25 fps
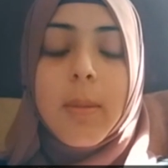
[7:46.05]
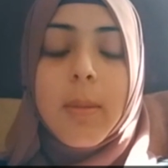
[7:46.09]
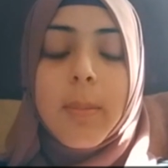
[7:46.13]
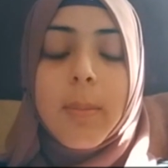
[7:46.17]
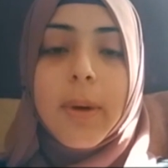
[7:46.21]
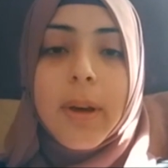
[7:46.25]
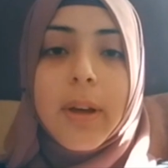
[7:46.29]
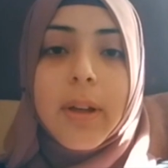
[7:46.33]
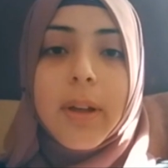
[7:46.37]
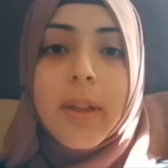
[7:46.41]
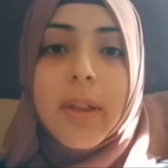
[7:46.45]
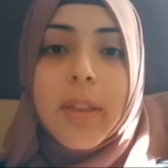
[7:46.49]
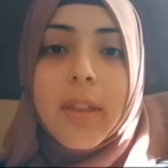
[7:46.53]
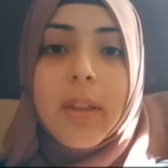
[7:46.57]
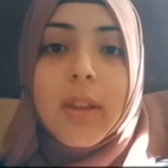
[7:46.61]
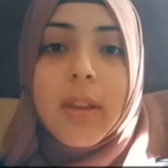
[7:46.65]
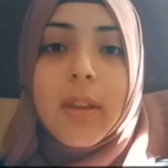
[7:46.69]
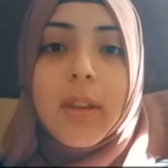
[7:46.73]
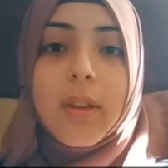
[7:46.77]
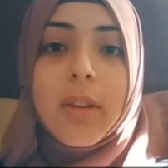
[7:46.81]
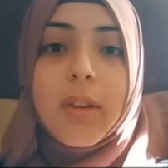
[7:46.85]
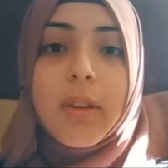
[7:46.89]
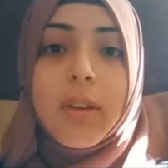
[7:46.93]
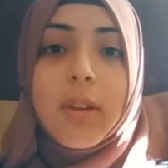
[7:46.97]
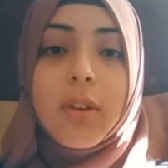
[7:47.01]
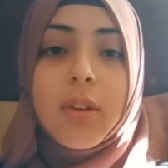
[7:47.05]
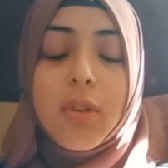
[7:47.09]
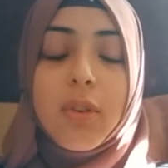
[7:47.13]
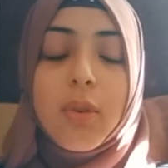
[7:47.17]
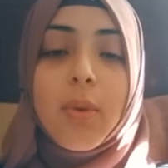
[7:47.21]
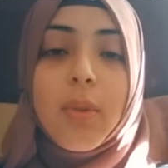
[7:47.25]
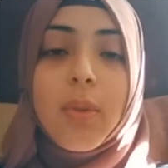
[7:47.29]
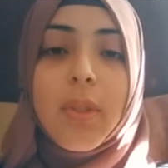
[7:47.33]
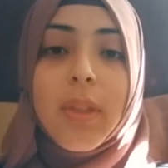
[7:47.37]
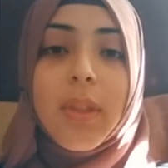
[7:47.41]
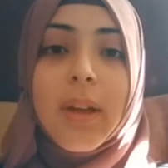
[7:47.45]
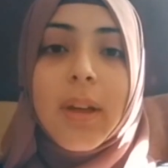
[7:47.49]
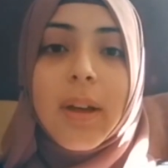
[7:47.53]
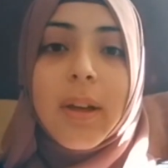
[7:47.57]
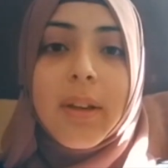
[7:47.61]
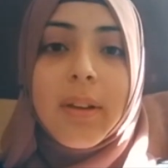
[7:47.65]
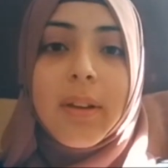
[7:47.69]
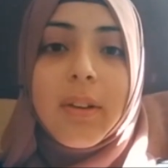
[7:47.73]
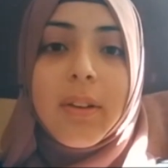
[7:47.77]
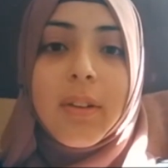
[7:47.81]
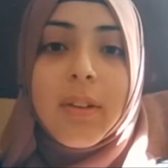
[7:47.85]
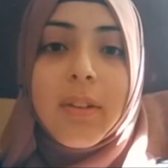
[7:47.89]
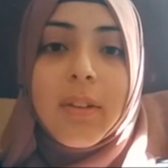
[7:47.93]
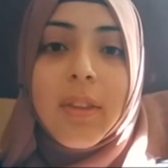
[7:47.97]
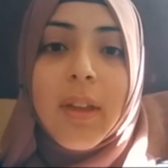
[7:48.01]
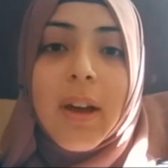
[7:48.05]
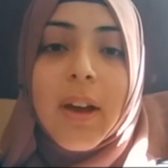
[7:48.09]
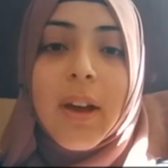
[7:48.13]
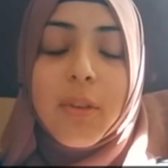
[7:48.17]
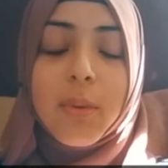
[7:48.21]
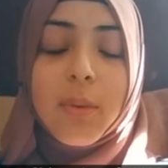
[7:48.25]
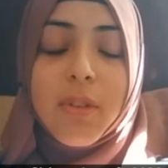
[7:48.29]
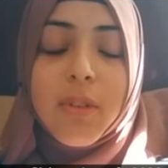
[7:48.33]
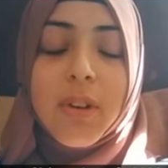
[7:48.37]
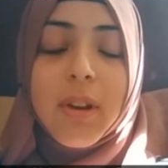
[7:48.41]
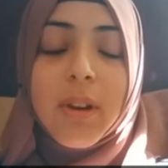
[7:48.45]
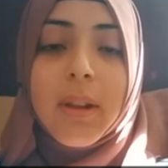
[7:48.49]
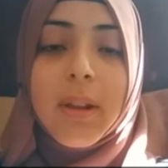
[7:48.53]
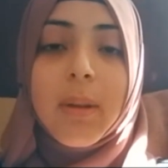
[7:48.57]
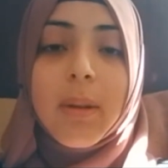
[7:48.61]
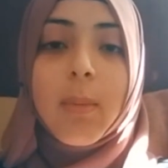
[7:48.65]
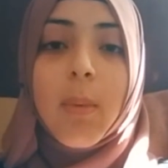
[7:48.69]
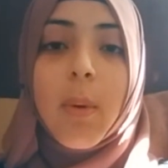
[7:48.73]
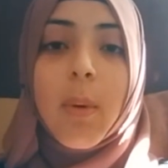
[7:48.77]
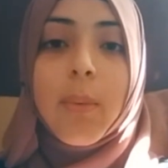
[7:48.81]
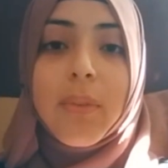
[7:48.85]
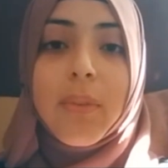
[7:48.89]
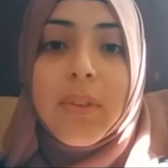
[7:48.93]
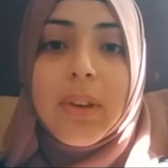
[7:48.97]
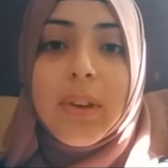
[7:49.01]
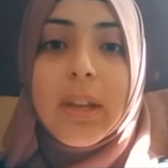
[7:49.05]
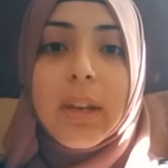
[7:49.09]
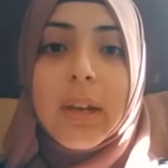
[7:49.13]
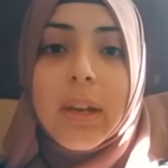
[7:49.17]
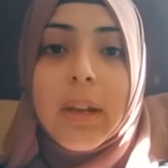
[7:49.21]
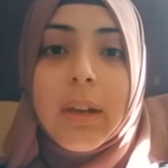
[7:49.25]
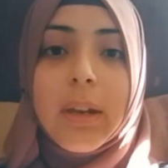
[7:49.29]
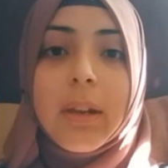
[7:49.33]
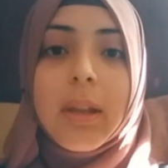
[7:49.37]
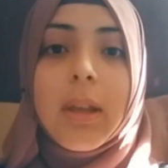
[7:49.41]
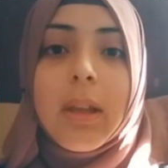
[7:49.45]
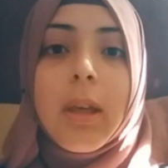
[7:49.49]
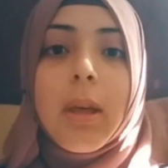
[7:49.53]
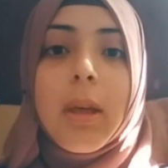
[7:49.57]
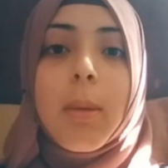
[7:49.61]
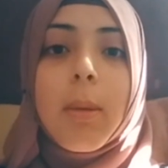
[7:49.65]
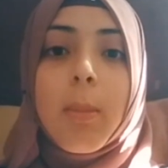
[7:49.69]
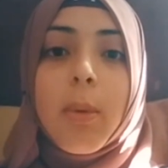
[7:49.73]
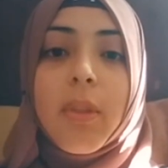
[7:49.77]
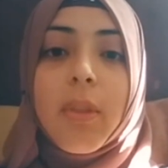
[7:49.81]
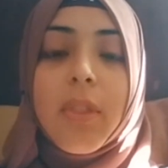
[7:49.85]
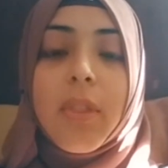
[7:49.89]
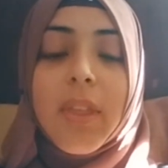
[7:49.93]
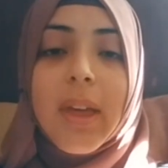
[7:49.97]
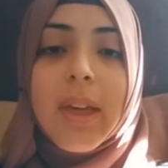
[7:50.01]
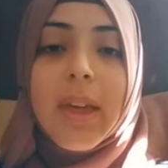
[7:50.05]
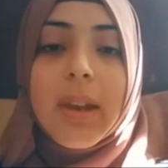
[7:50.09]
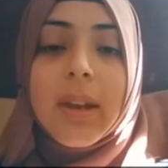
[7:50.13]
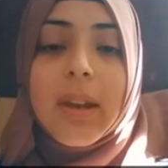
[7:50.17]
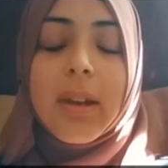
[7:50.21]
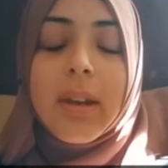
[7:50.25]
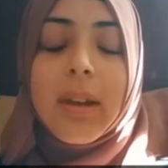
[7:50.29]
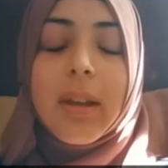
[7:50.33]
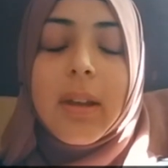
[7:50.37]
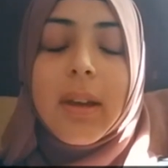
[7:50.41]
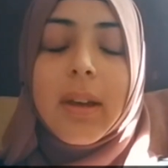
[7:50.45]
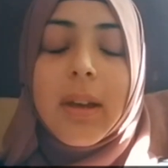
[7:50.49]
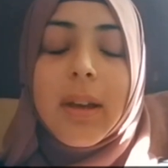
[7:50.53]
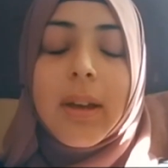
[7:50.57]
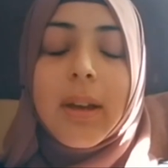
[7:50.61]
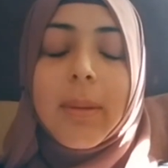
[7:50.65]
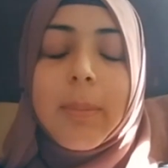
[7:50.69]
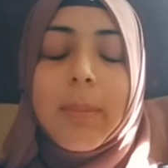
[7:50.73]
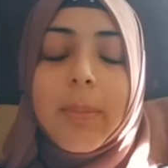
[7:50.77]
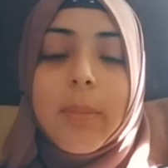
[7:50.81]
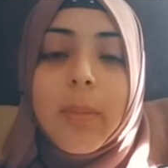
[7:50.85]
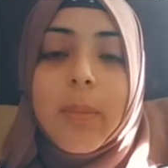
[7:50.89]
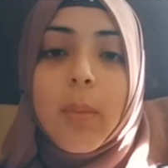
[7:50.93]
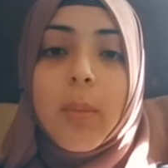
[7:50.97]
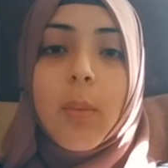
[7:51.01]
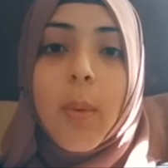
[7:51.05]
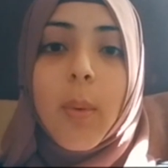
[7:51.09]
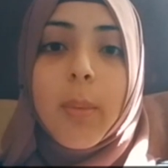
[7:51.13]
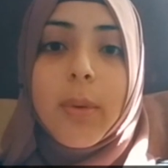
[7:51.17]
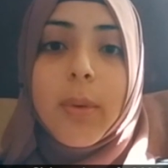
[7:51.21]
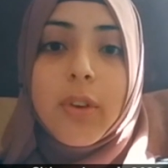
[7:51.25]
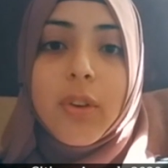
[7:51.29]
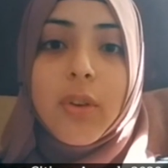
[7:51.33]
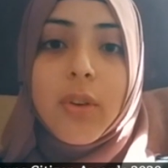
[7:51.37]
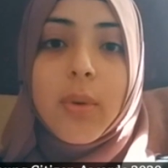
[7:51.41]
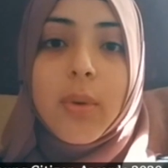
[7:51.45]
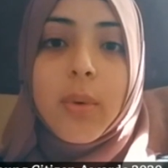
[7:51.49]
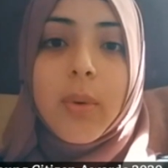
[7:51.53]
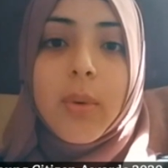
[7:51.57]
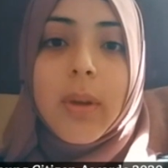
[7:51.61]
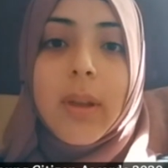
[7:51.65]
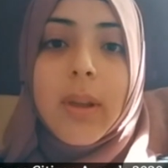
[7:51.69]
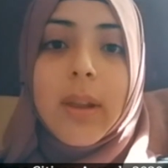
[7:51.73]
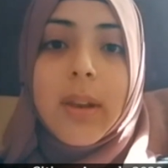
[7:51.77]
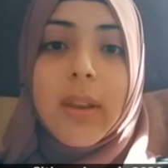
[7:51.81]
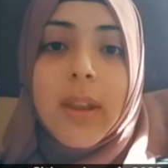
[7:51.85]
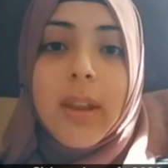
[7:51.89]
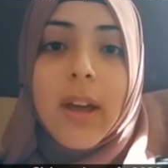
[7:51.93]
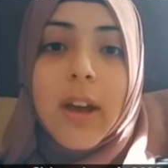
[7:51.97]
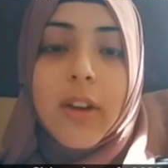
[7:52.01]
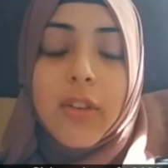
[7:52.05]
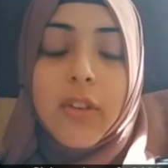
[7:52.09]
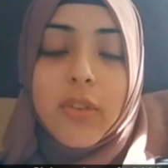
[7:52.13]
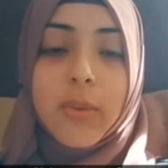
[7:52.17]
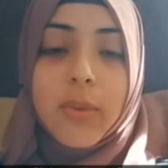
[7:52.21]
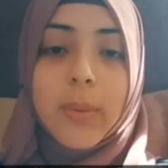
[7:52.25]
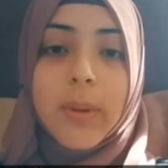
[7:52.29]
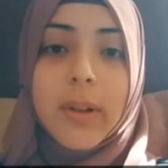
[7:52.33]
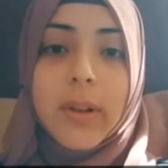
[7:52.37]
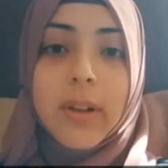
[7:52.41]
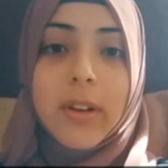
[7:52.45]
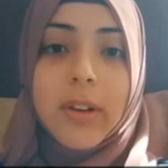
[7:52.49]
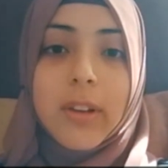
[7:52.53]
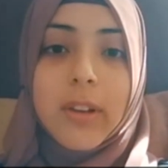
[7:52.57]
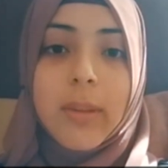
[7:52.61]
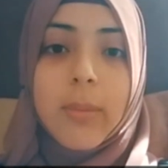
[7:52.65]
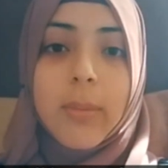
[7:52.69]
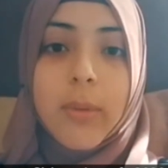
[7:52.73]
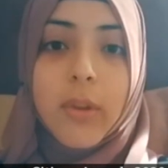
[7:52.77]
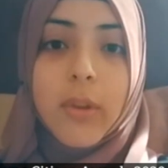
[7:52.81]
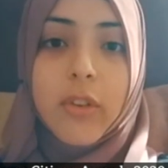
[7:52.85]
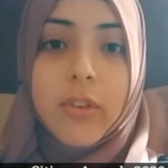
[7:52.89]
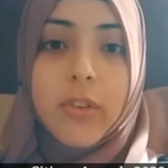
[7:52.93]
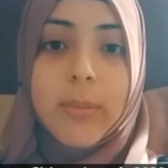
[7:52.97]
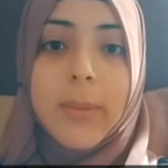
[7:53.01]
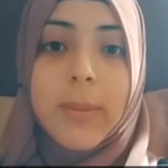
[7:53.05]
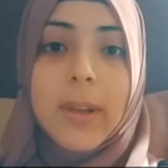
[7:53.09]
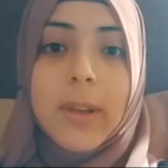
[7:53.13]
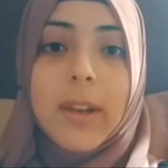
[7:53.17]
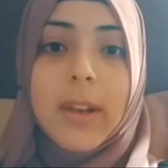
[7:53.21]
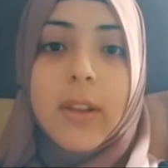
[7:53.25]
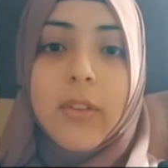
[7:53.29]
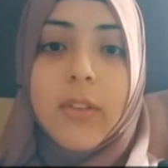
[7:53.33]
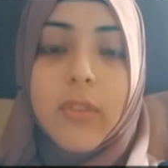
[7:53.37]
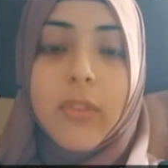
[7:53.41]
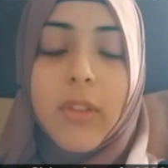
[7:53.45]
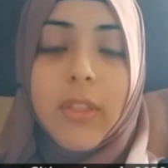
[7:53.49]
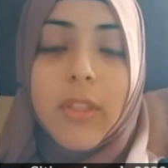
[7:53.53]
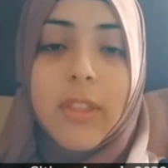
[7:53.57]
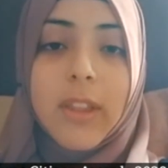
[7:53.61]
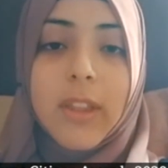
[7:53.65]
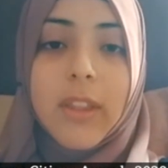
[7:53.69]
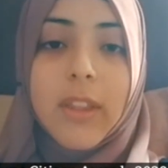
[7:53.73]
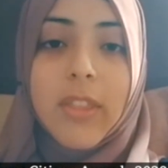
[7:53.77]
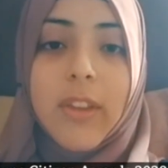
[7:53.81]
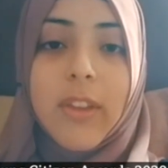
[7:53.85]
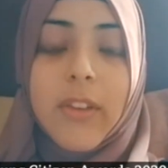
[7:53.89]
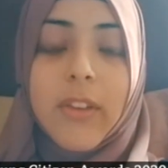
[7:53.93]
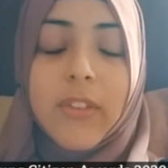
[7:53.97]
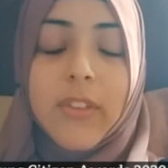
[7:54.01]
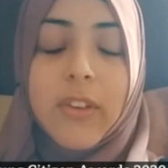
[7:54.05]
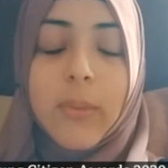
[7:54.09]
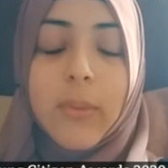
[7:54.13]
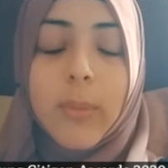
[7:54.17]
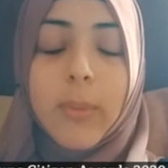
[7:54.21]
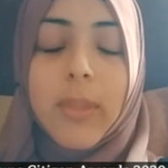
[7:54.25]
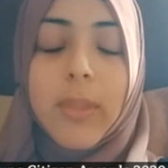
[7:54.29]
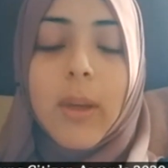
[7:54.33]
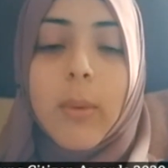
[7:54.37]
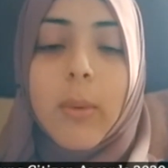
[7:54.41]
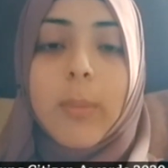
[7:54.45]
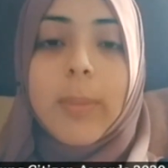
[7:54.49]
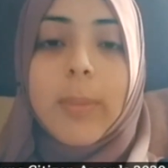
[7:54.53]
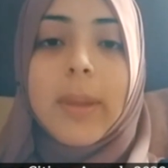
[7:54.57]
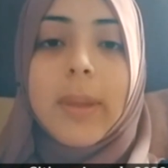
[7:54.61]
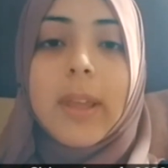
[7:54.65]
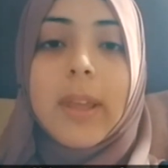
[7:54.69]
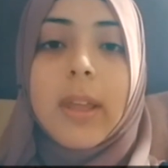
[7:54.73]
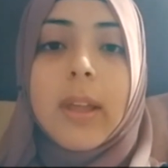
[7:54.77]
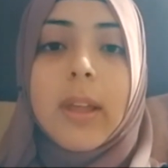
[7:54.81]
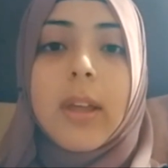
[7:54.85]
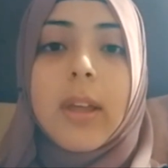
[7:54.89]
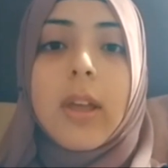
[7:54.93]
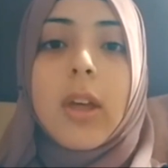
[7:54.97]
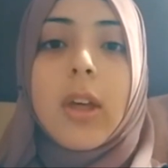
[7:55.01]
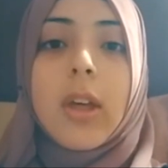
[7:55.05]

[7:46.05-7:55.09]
But you do the actual curriculum, what was needed. But then what we do in the actual Team Theology meetings on the Thursdays, what that would be